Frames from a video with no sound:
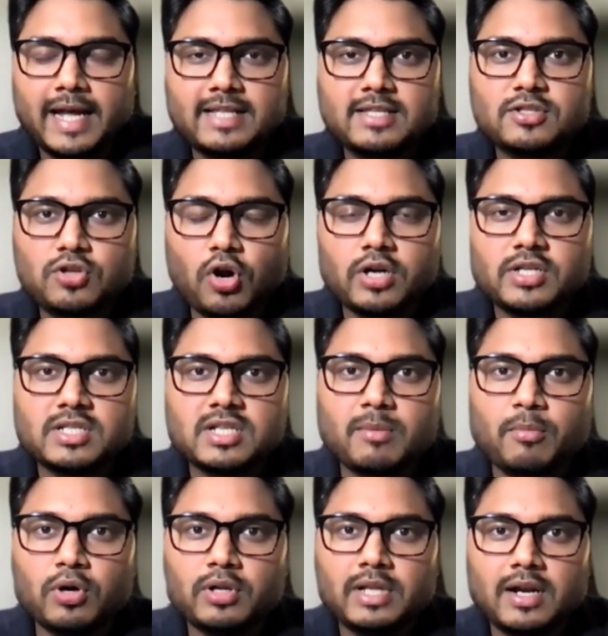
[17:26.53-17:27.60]
it's not just
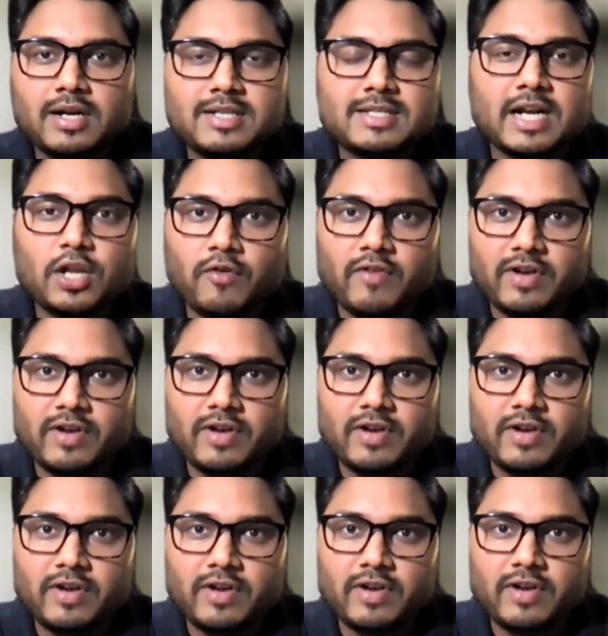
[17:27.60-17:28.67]
about the learnings that you have
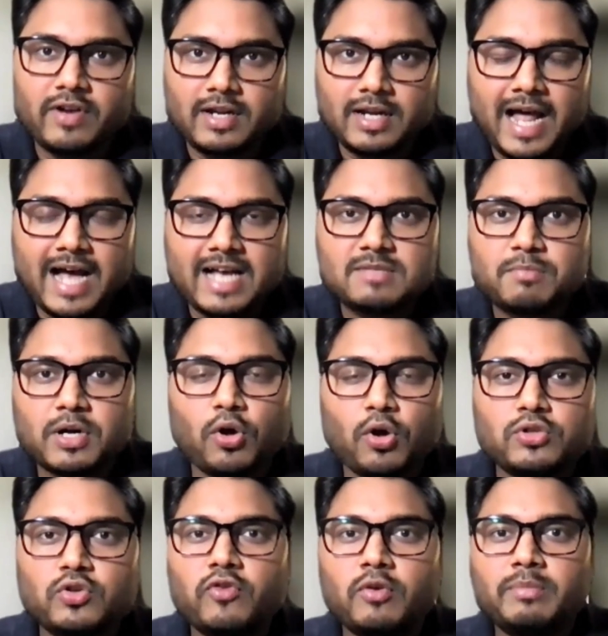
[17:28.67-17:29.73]
in class, but
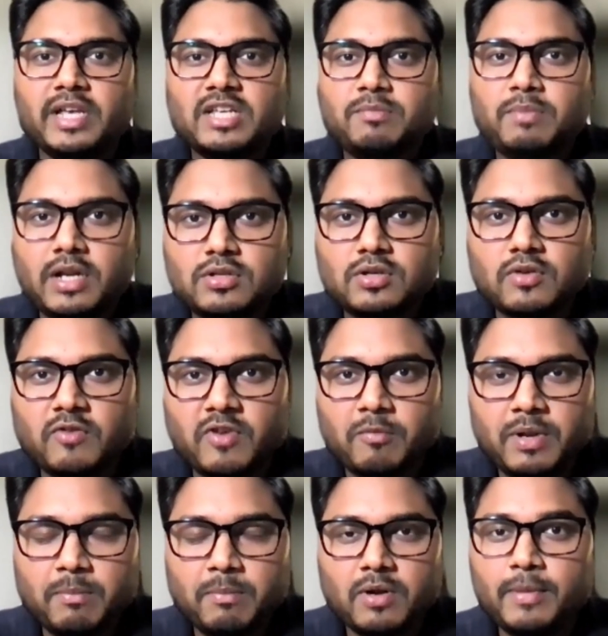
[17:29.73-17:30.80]
also from the experience of different
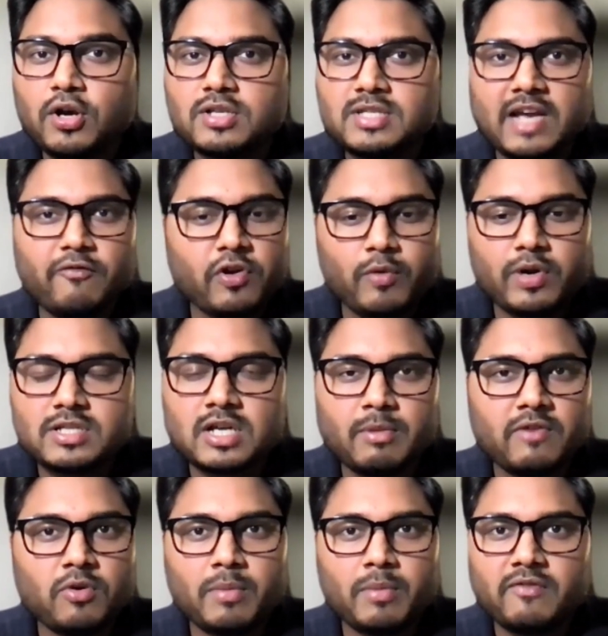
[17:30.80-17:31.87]
people, because everyone is coming from
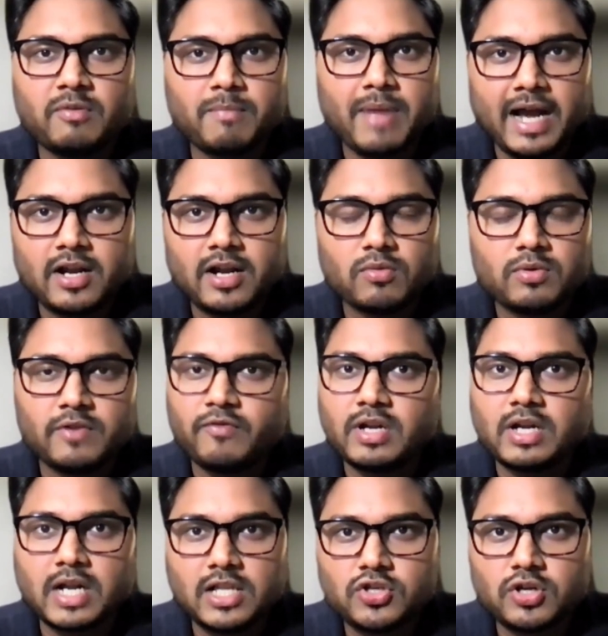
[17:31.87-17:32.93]
a different background, different
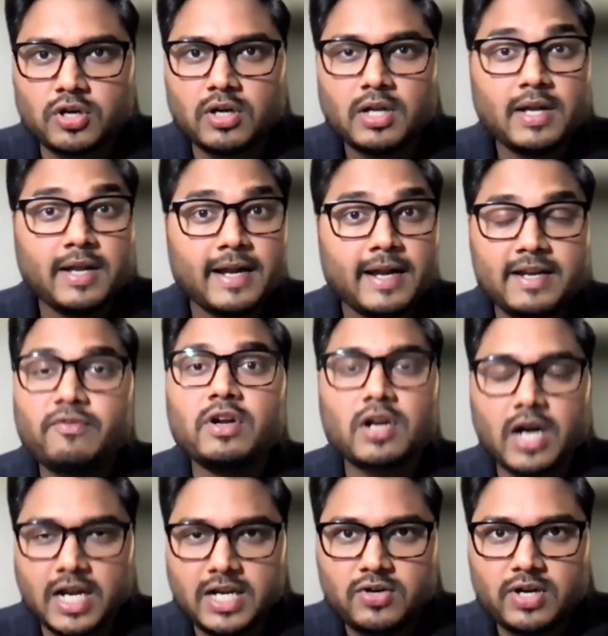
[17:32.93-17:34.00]
culture, different
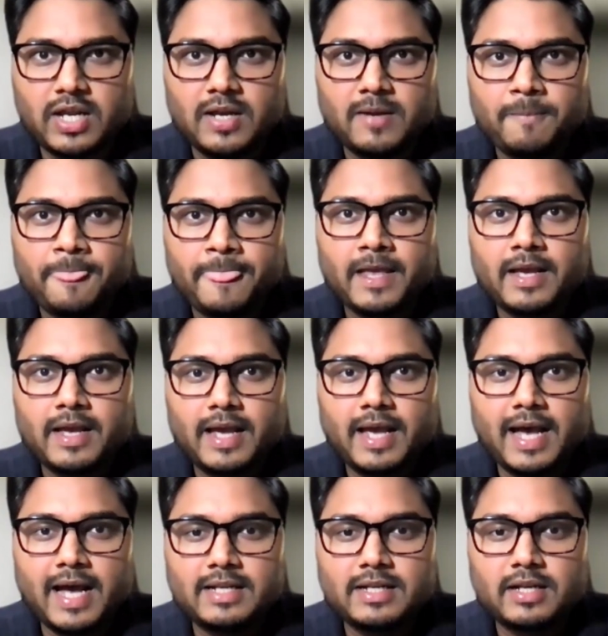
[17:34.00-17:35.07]
country.
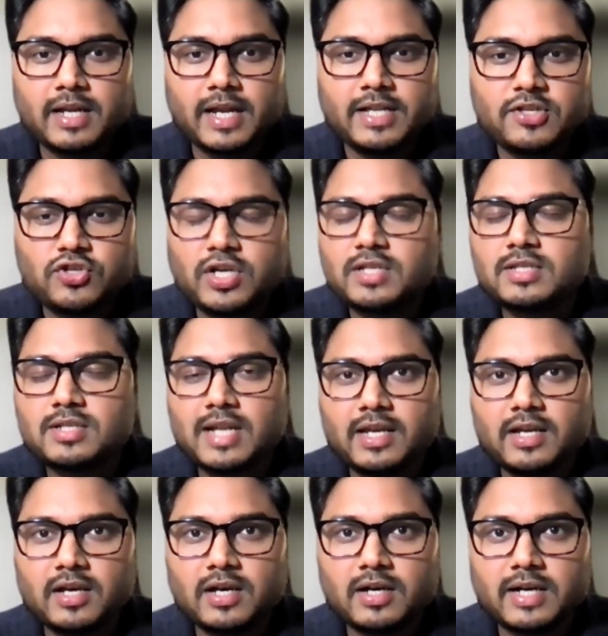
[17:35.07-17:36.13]
And it's just
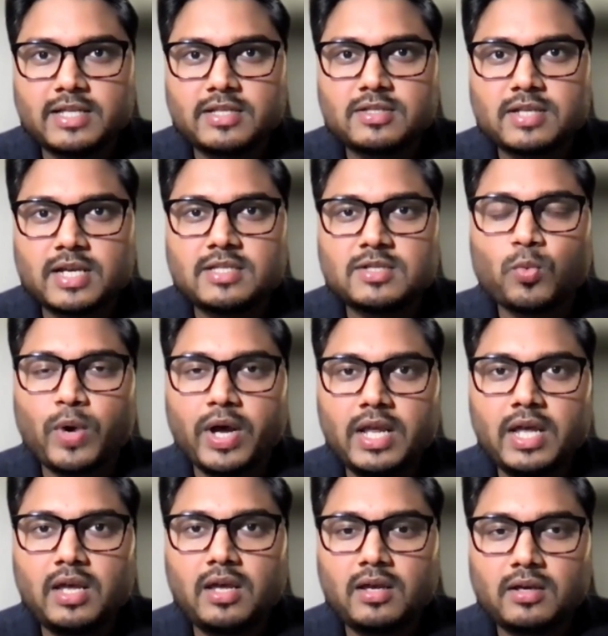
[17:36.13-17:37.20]
like it's a
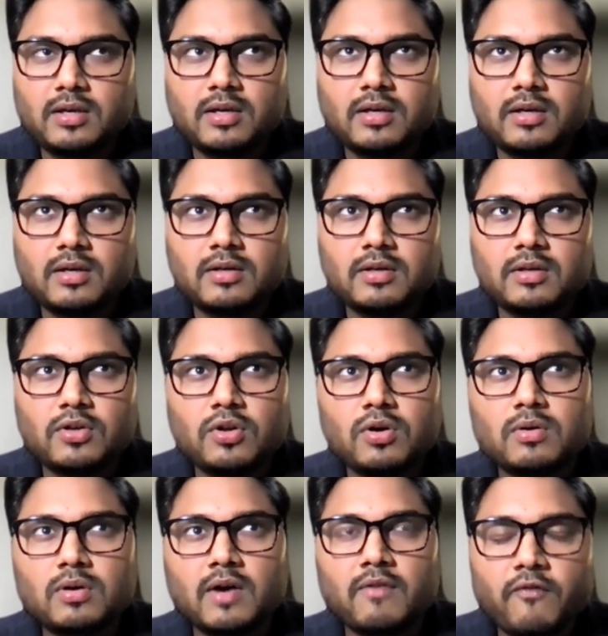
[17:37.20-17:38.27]
very
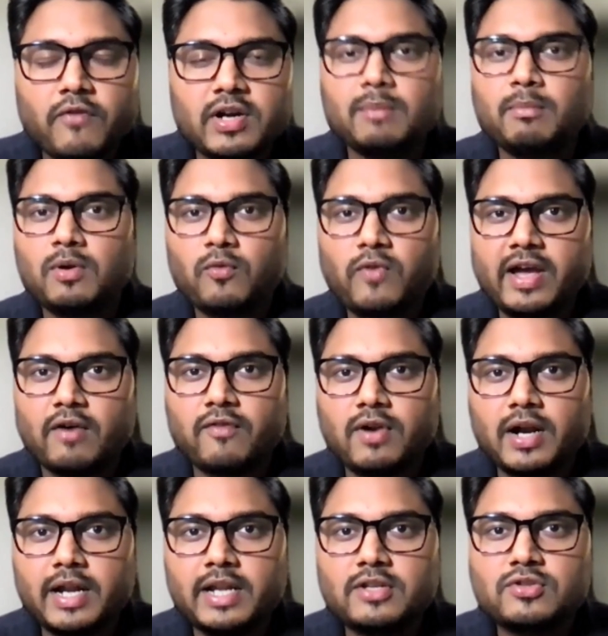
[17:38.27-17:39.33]
comfortable way of
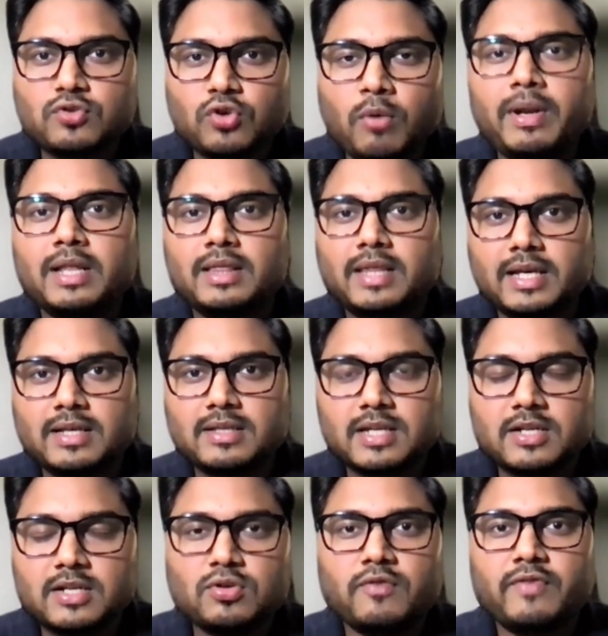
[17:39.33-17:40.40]
learning so many things
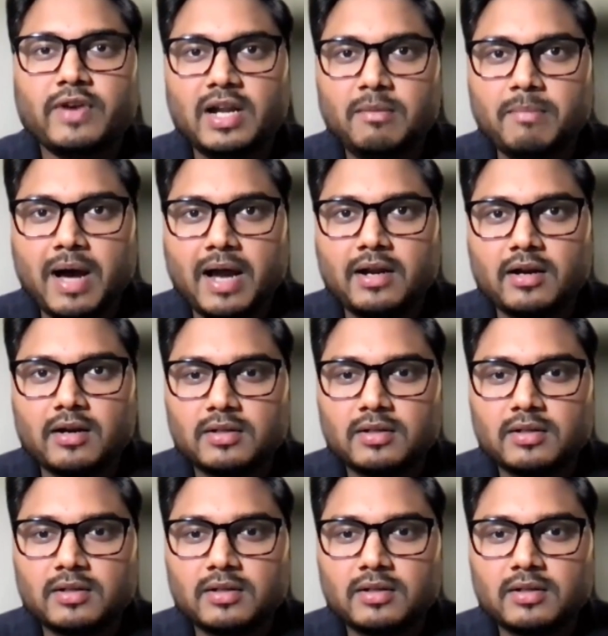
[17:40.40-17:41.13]
in a so friendly manner